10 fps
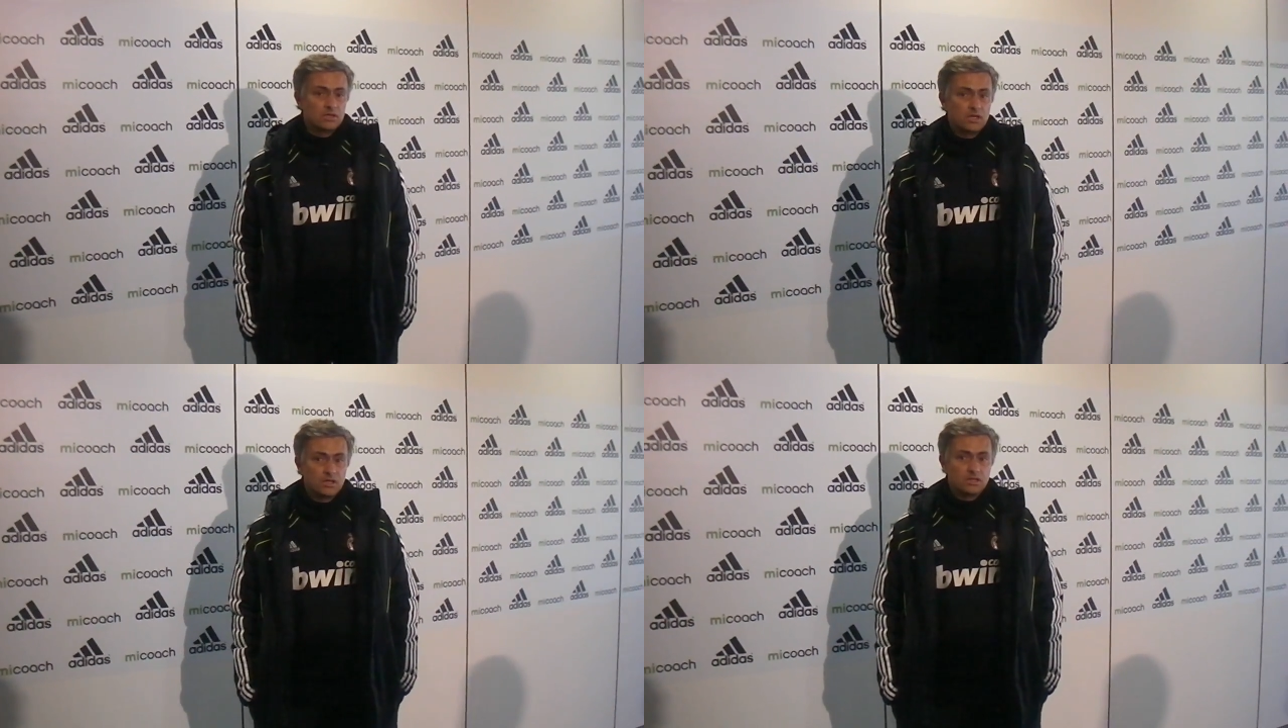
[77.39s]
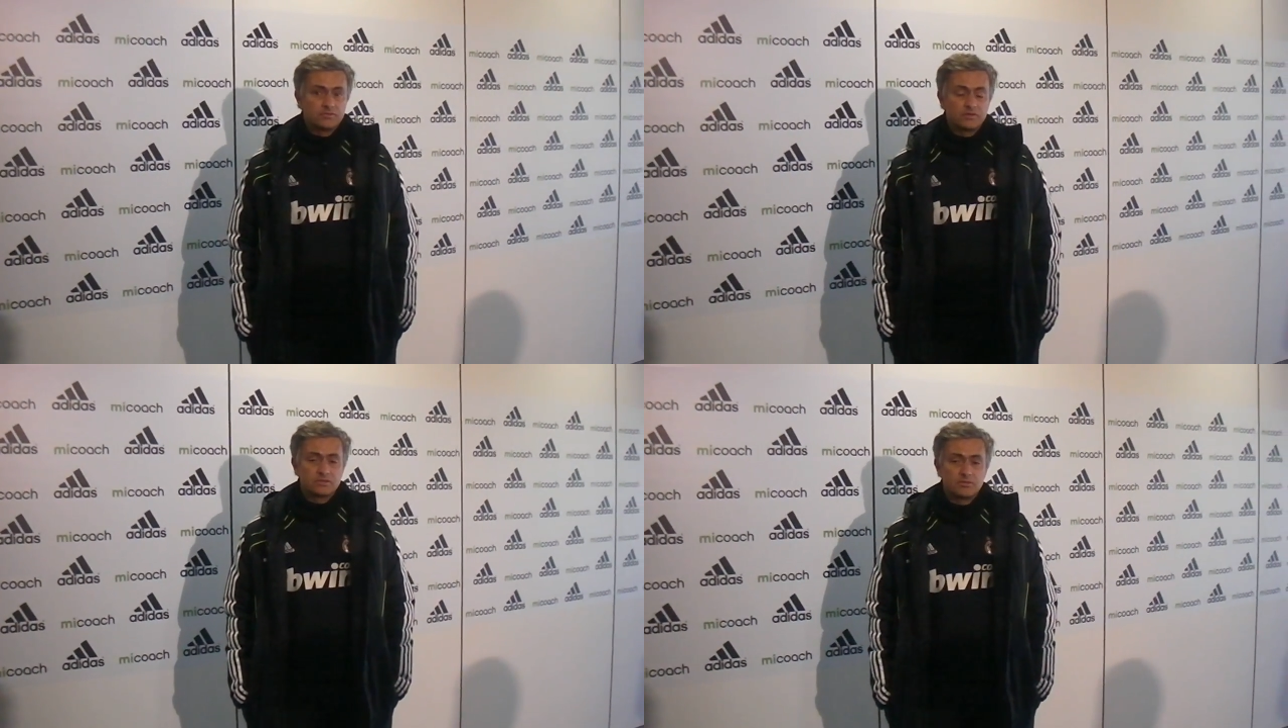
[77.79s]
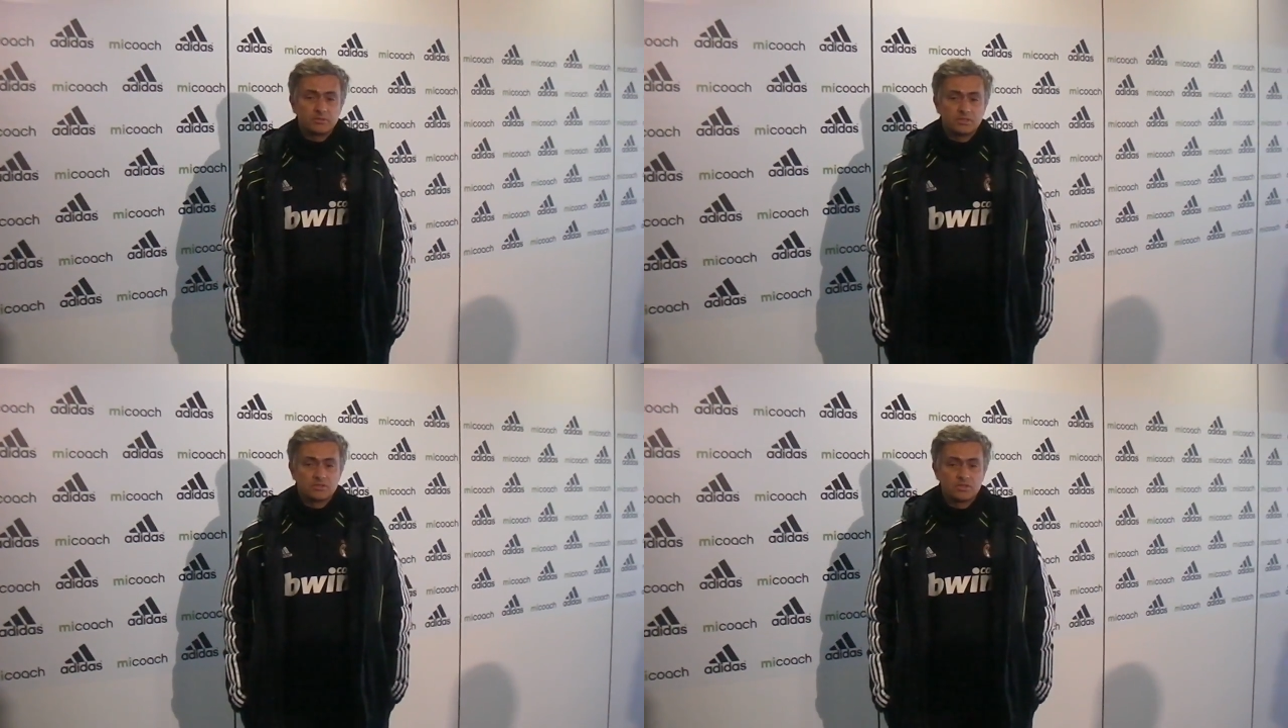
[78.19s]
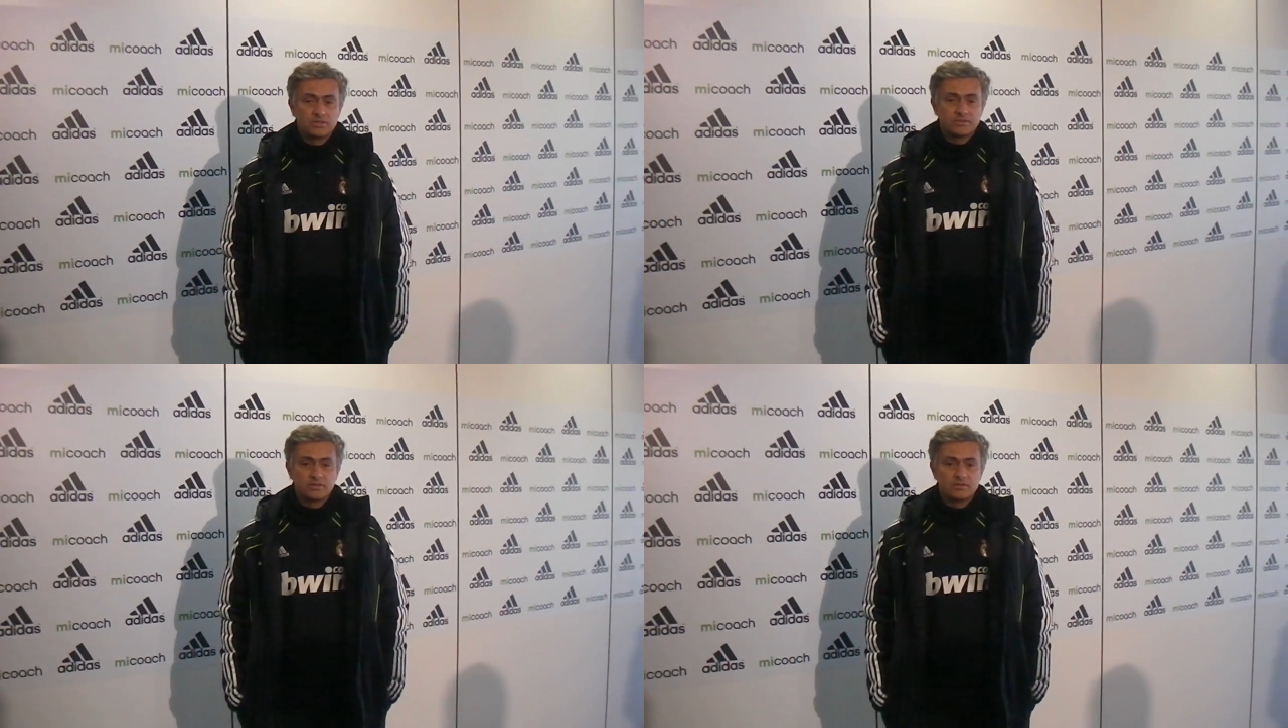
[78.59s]
I had, for example, in
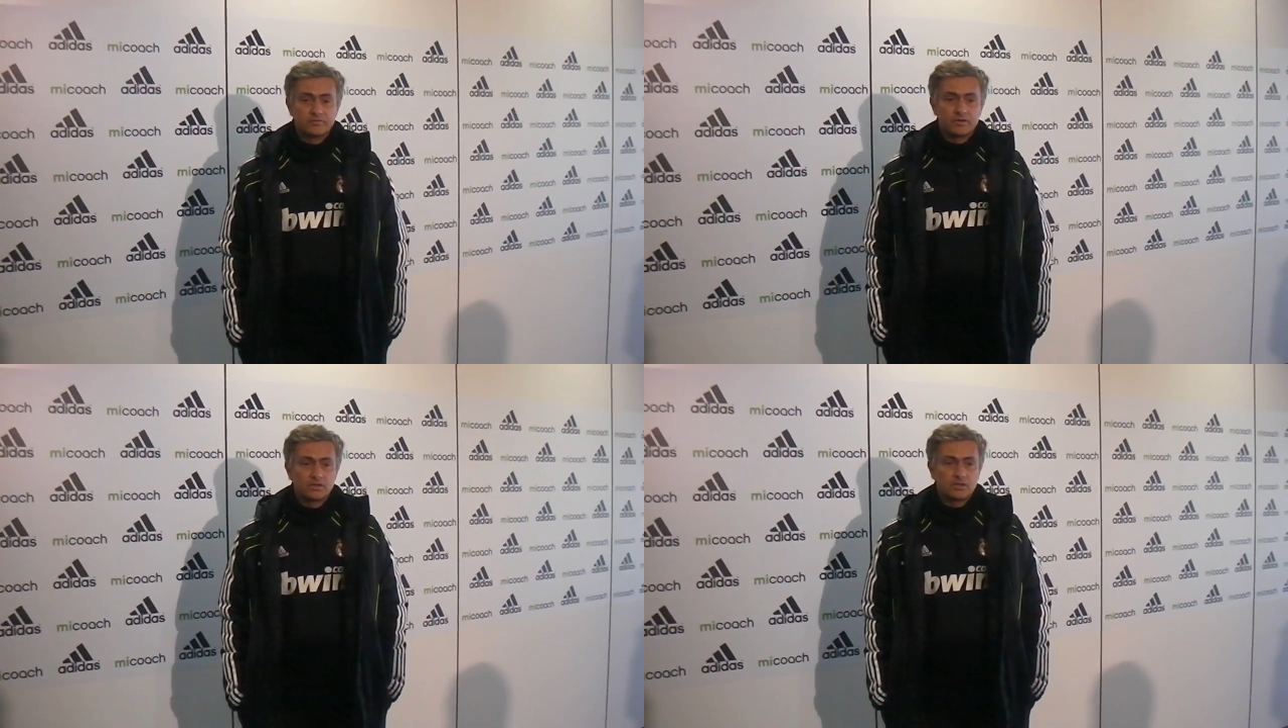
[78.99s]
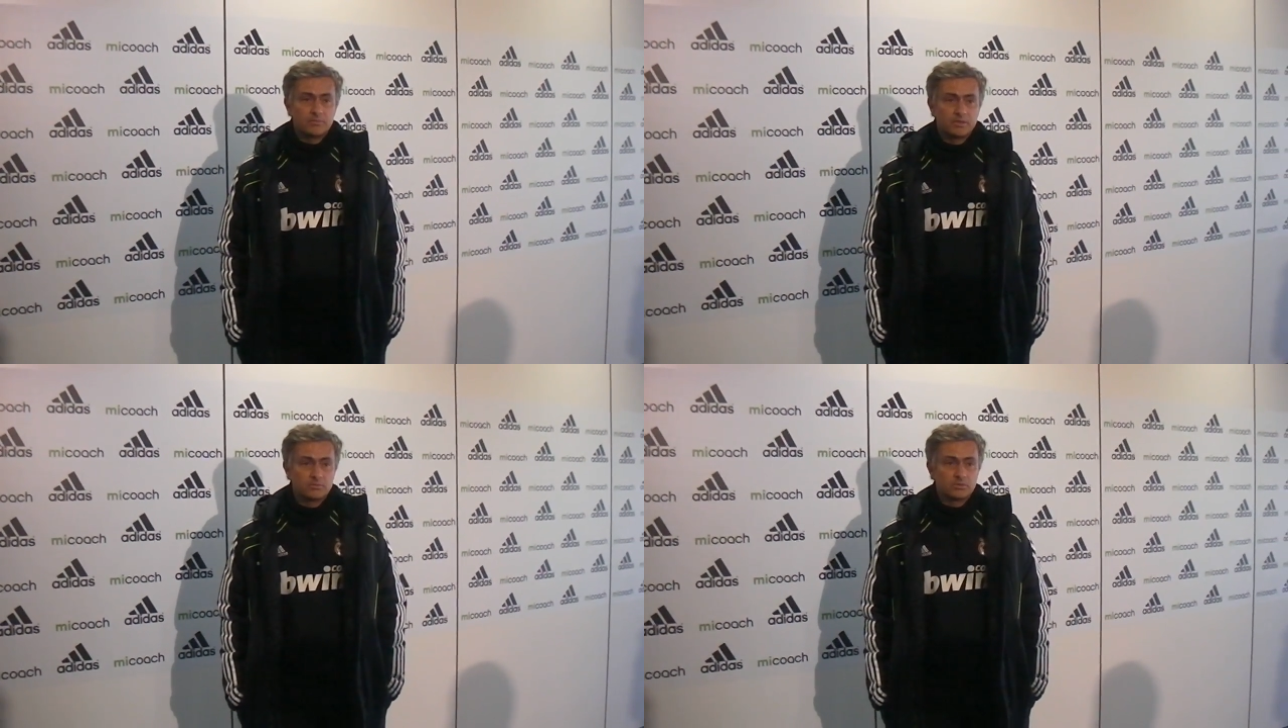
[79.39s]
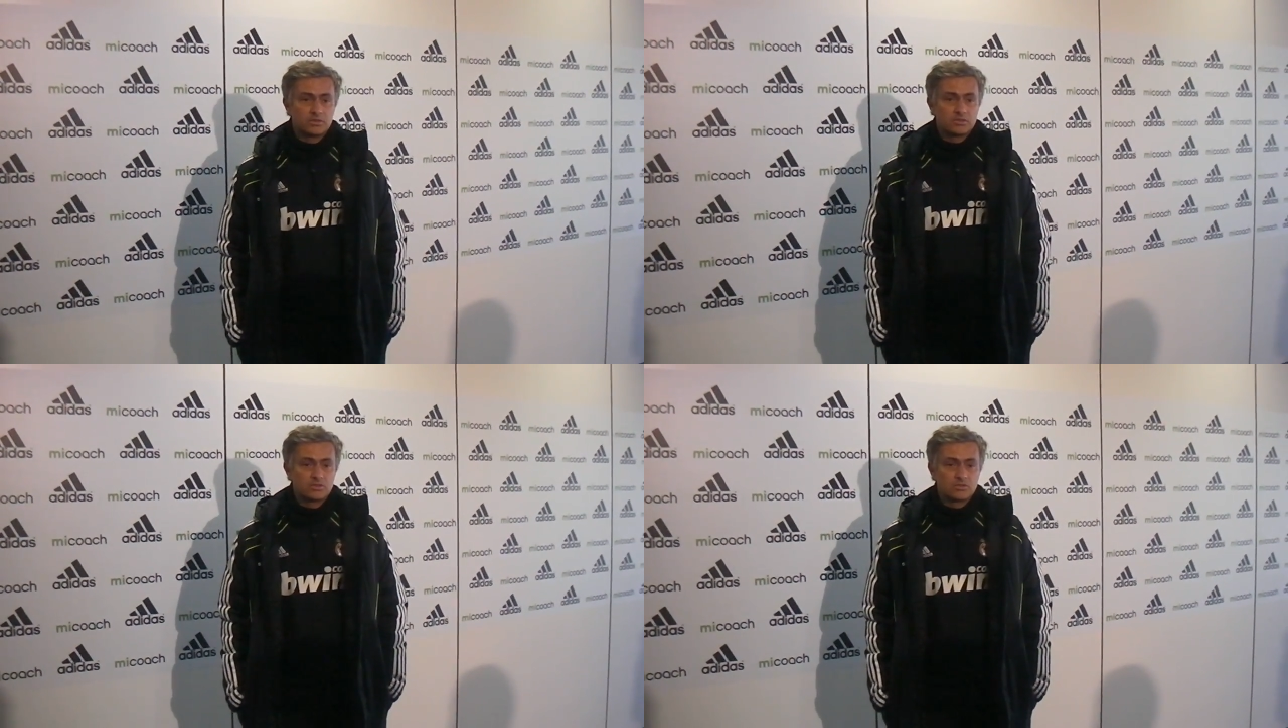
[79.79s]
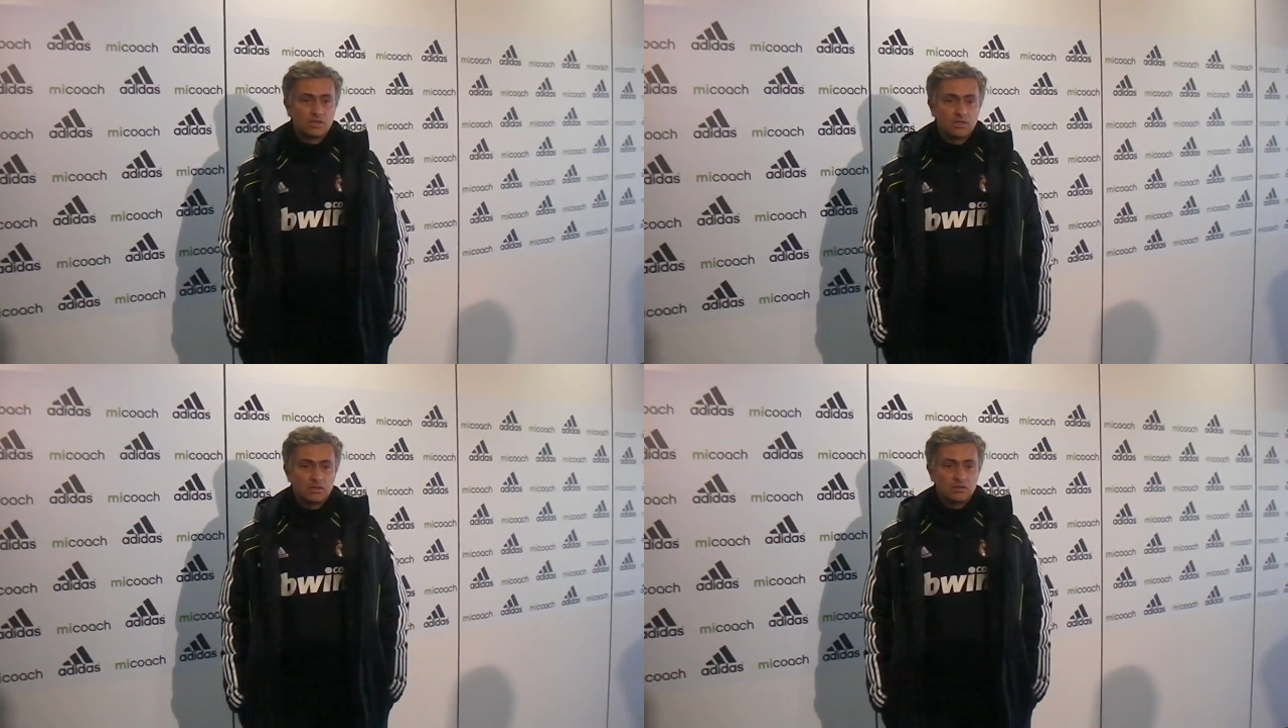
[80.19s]
Chelsea, Frank Lampard, which
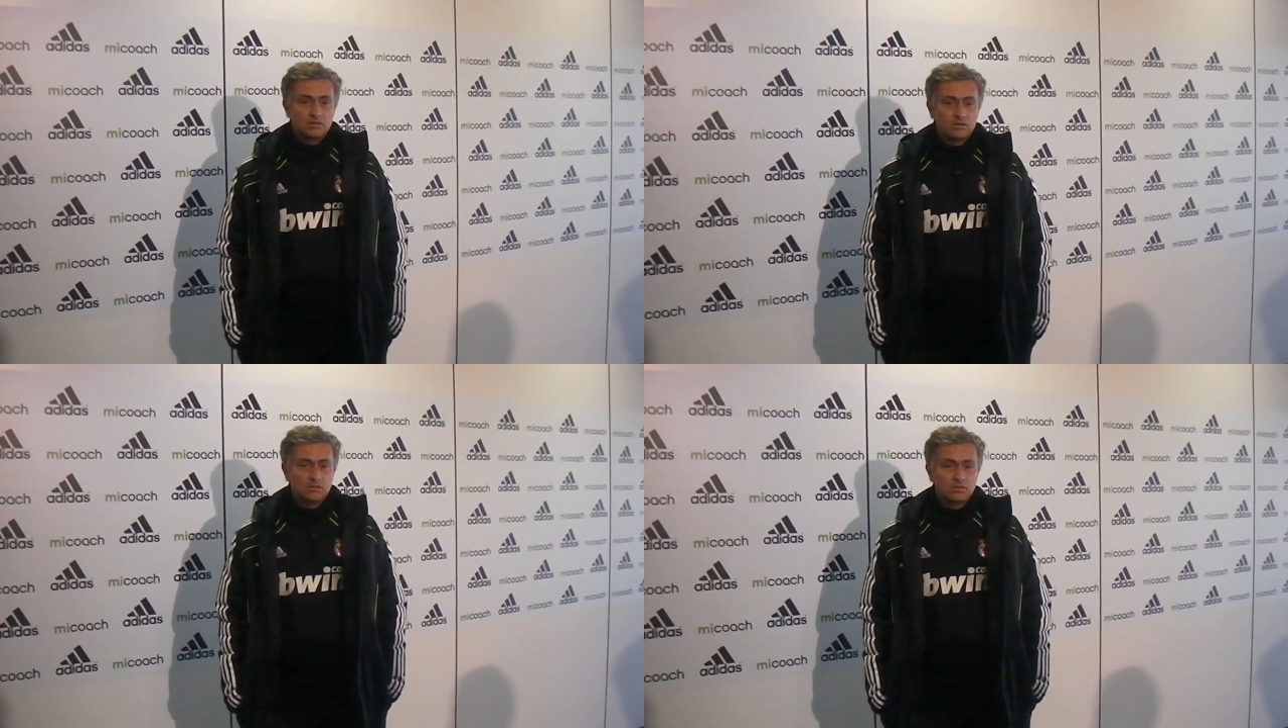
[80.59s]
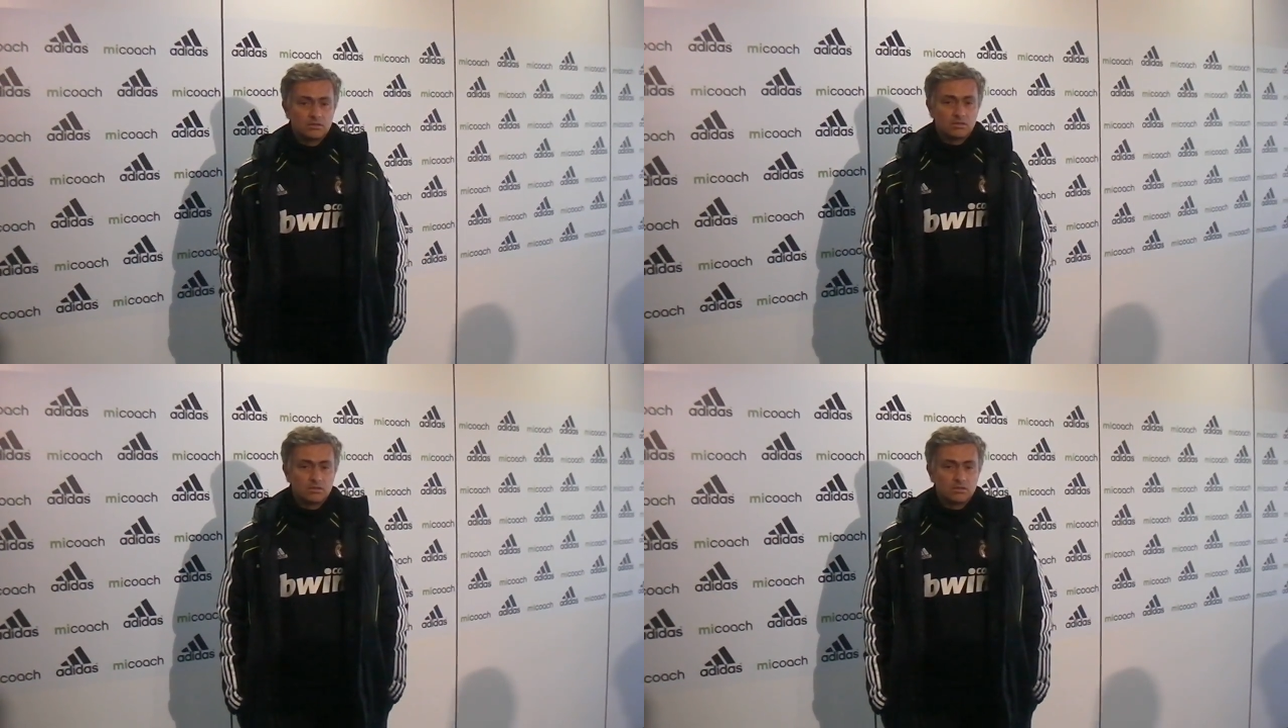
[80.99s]
in